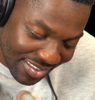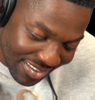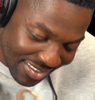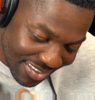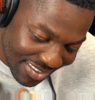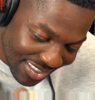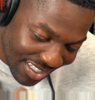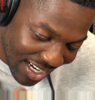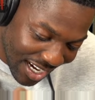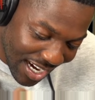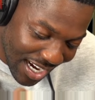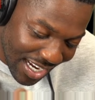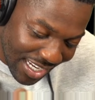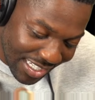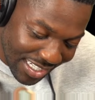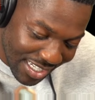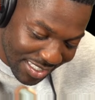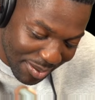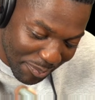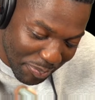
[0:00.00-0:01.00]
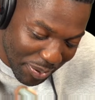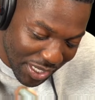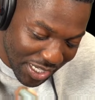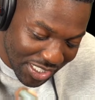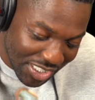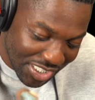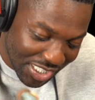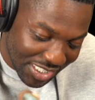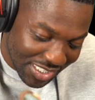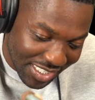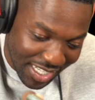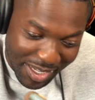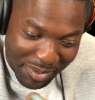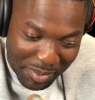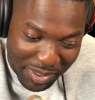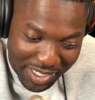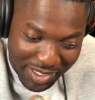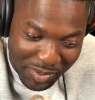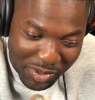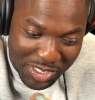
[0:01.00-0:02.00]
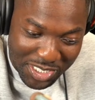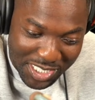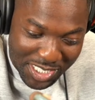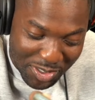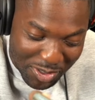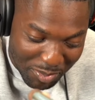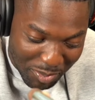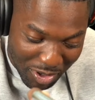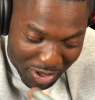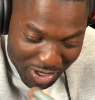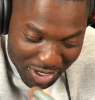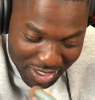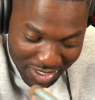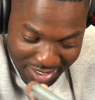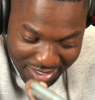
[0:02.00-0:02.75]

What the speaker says: All right, cut the petty chit chat, man. We'll see you tomorrow.